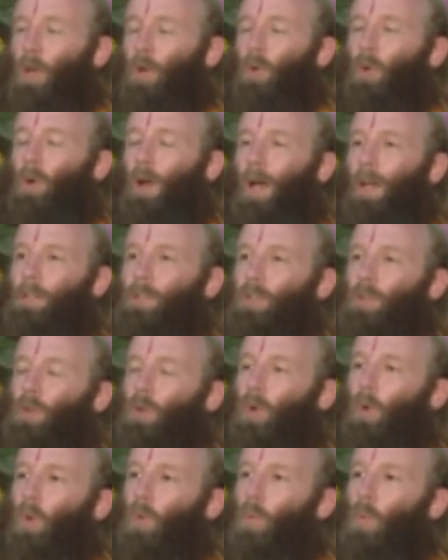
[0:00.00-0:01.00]
who has
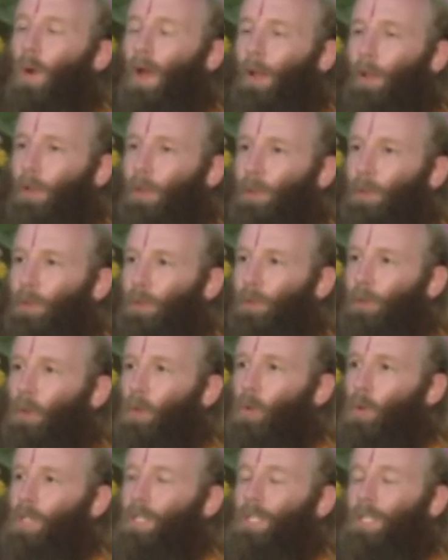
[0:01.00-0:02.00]
no wealth
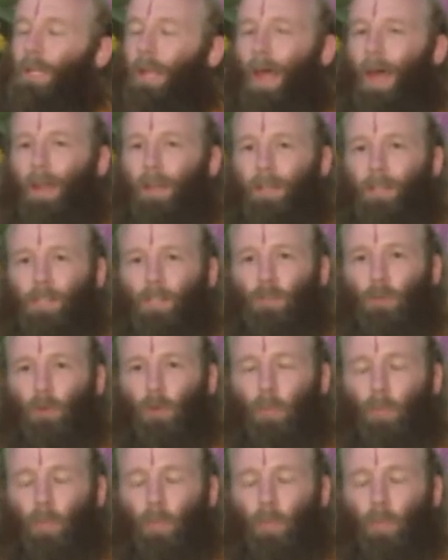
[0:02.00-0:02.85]
or status or